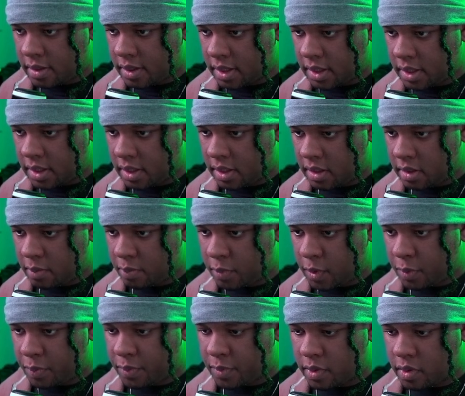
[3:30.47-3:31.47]
and
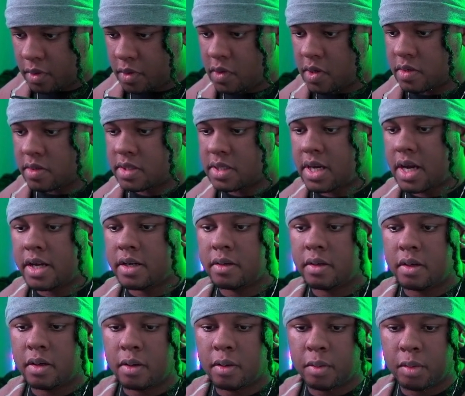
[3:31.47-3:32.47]
whoop, go outside.
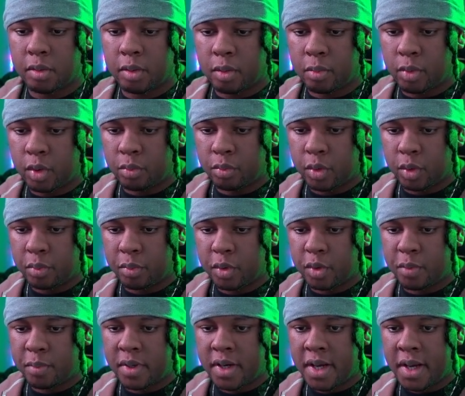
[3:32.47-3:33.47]
Boom, boom,
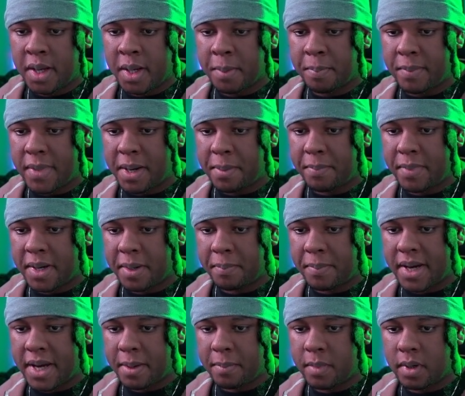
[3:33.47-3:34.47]
boom. Bam, bam,
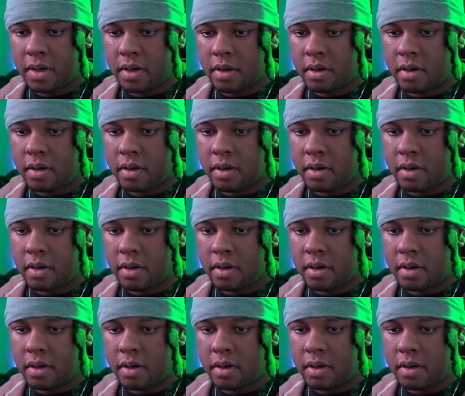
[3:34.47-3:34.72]
bam.